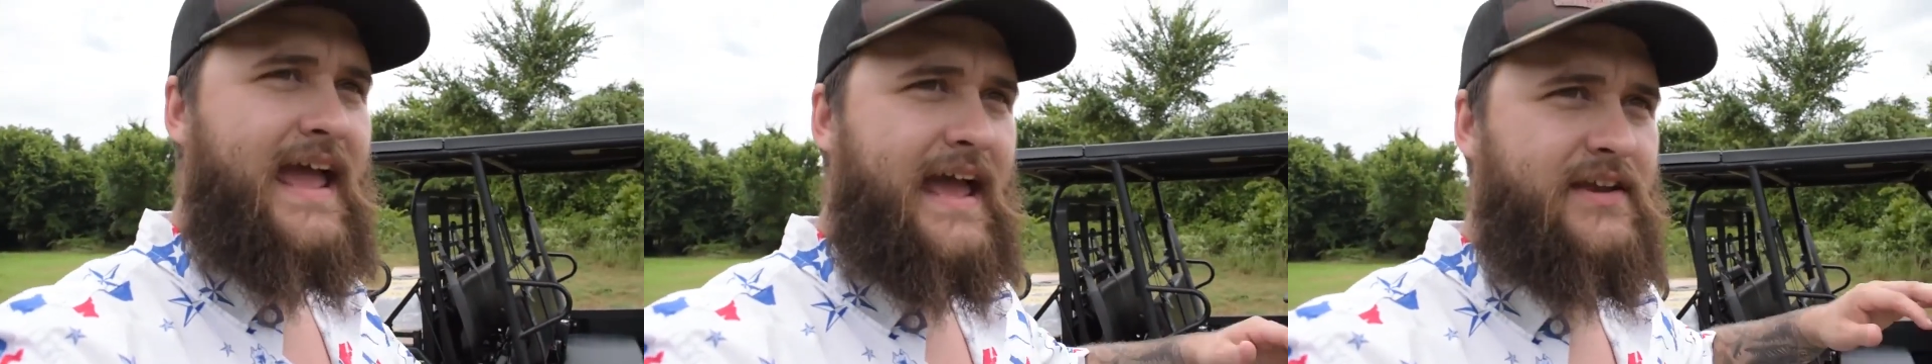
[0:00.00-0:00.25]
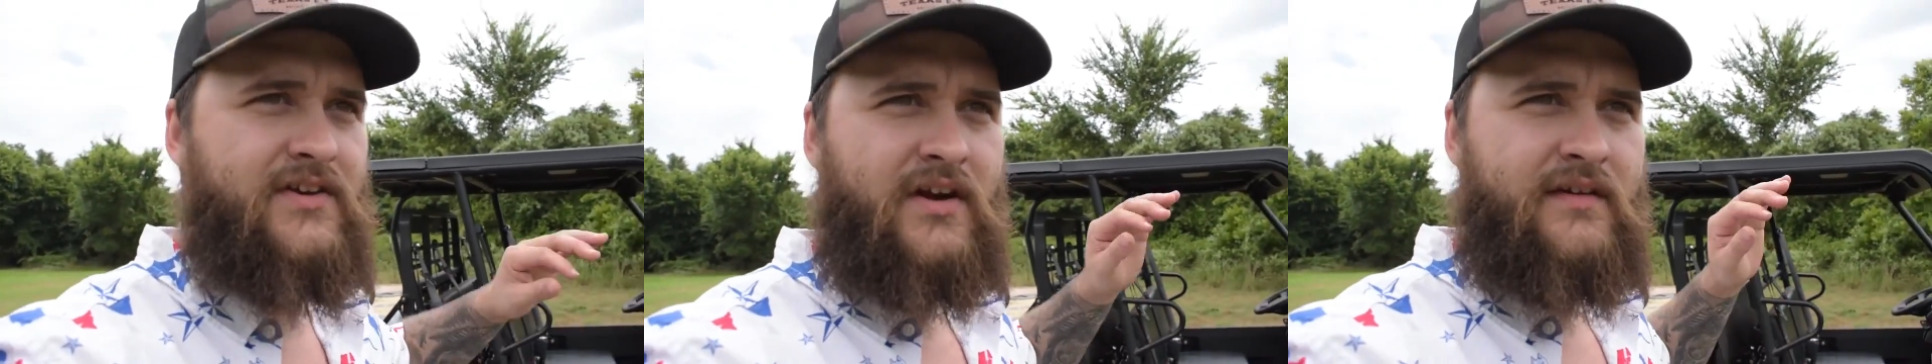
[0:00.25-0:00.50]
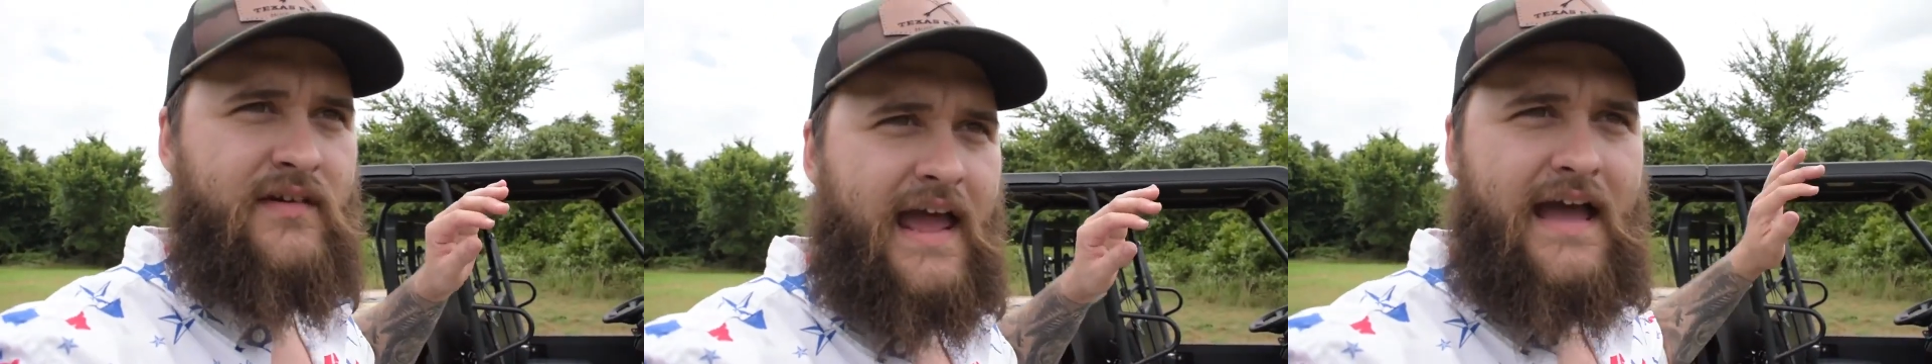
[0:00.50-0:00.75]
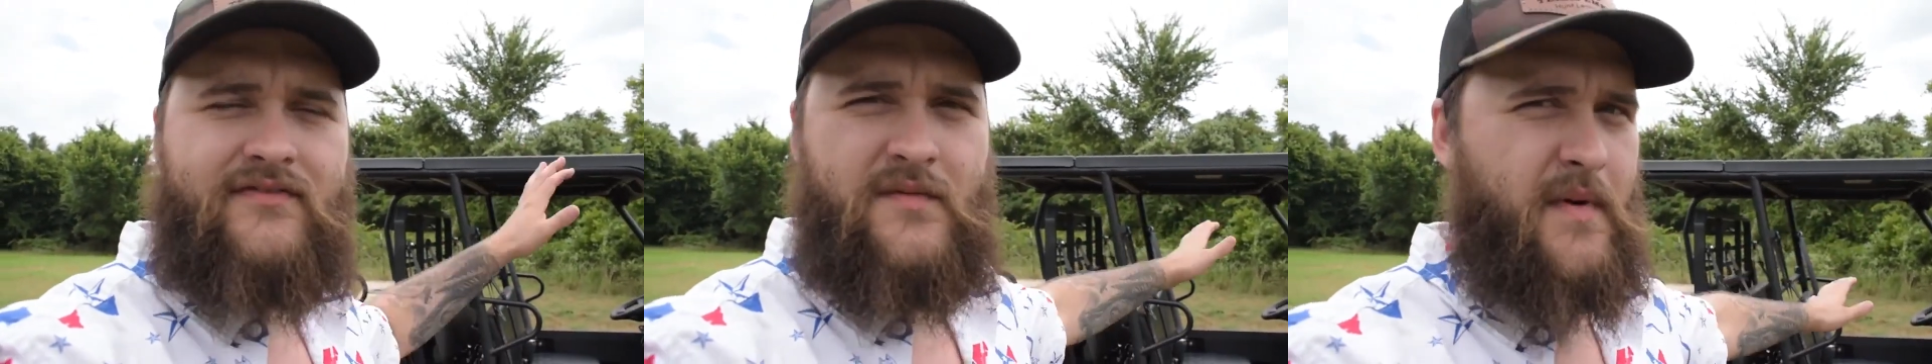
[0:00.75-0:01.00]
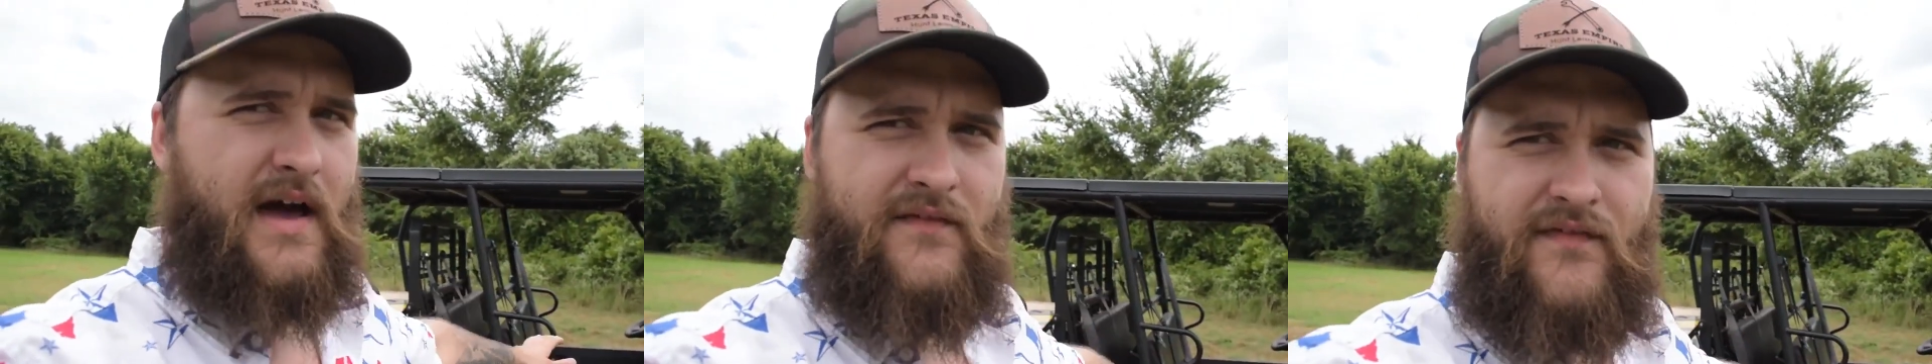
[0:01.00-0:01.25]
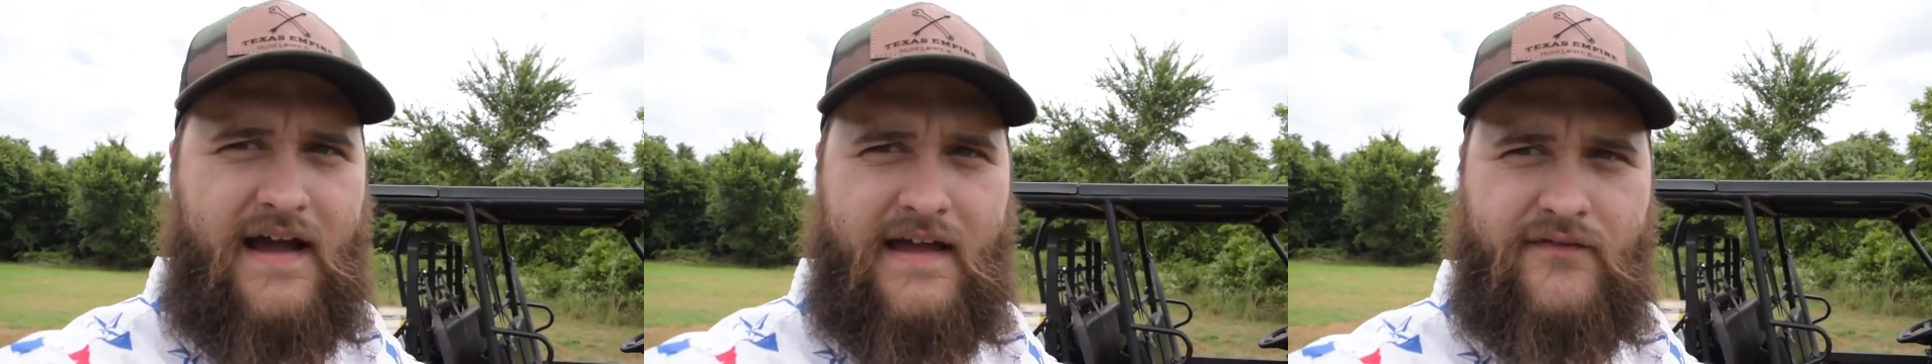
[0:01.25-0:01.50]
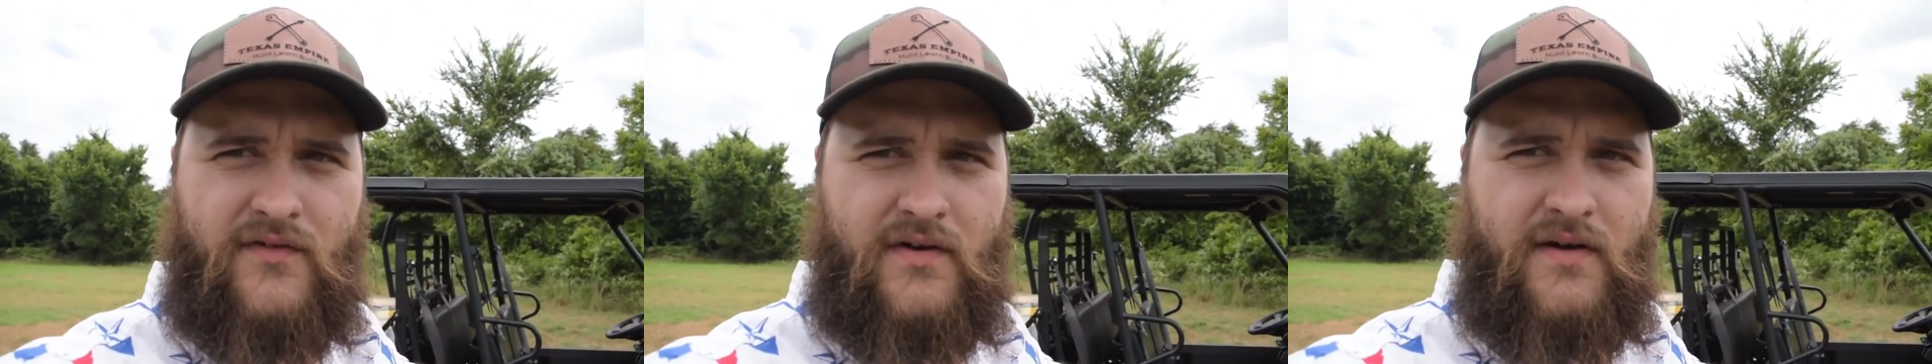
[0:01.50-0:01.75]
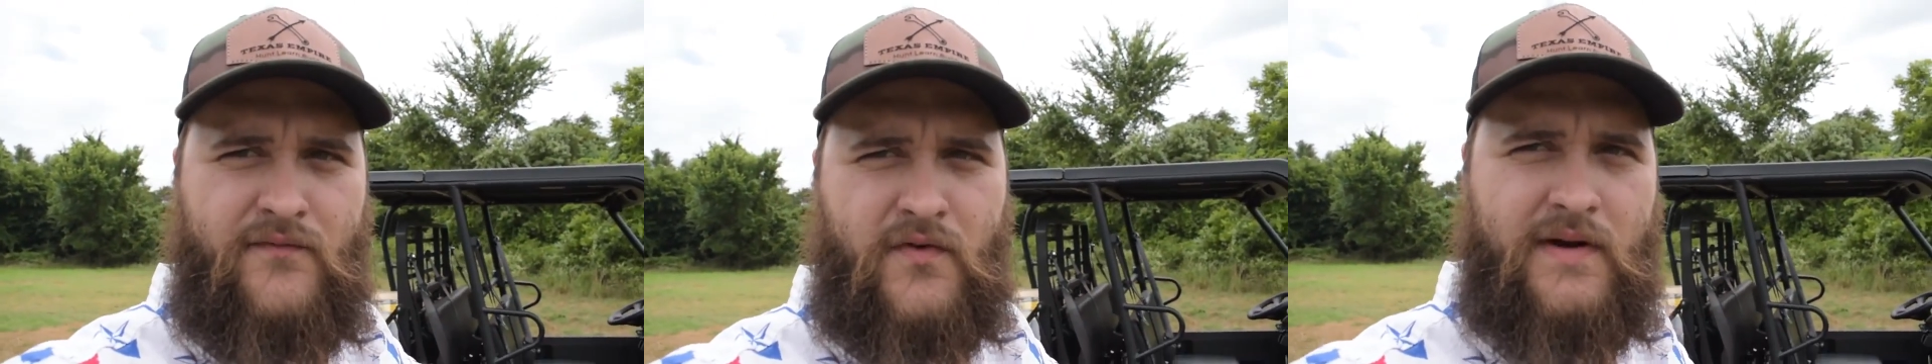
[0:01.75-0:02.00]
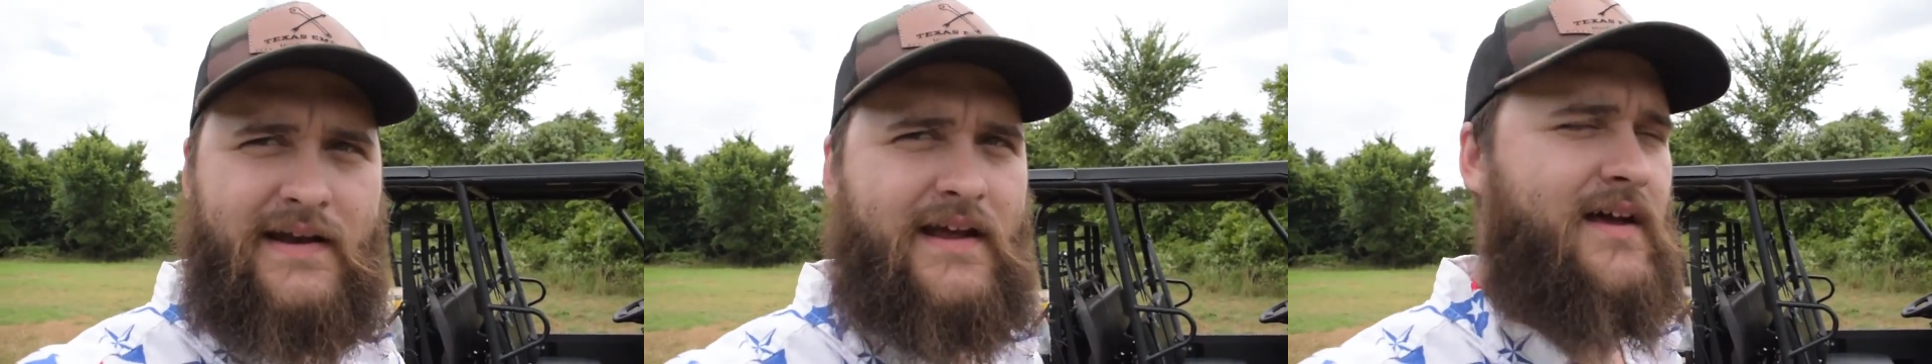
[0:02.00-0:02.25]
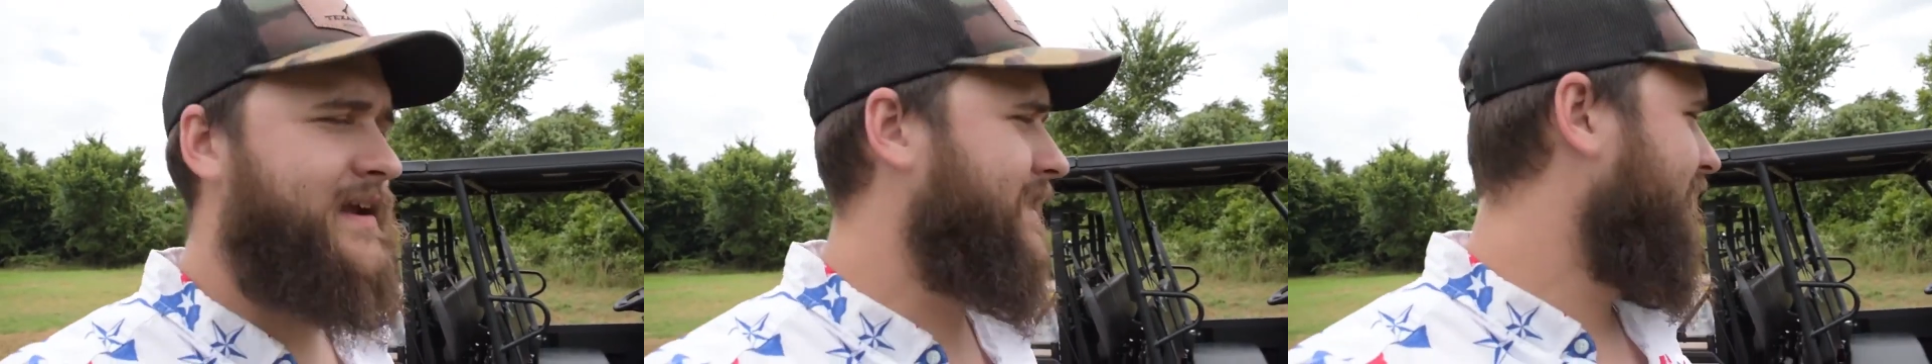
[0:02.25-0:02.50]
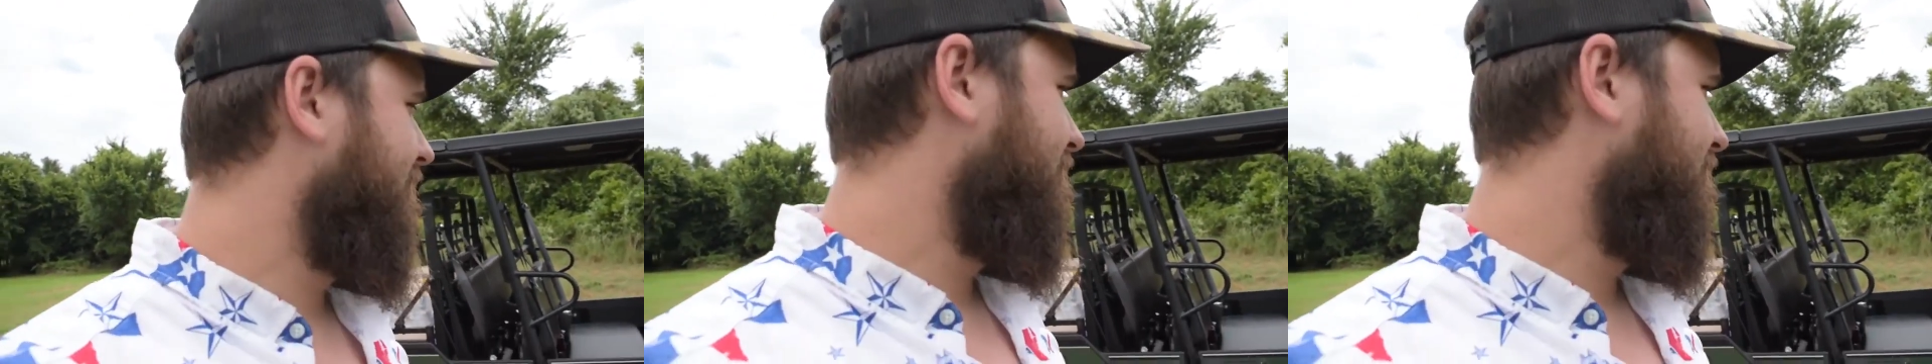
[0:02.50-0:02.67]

and you don't even have to modify it for any hunting.